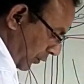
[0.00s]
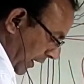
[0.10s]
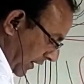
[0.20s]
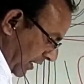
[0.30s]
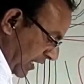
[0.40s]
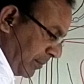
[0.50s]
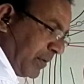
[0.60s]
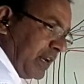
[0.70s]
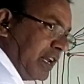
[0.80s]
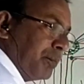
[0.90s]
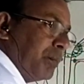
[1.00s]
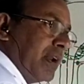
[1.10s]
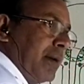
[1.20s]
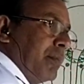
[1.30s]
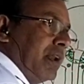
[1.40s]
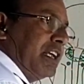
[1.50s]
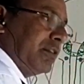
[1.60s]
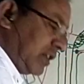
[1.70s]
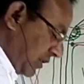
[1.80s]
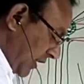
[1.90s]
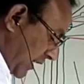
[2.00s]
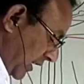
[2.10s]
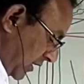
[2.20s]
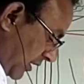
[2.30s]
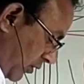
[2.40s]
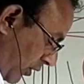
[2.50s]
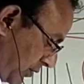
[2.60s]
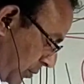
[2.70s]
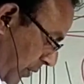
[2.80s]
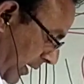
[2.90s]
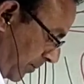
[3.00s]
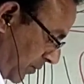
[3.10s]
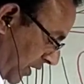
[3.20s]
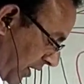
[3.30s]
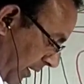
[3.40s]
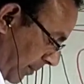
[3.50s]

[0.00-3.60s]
20 million per ml, if the secretion of sperm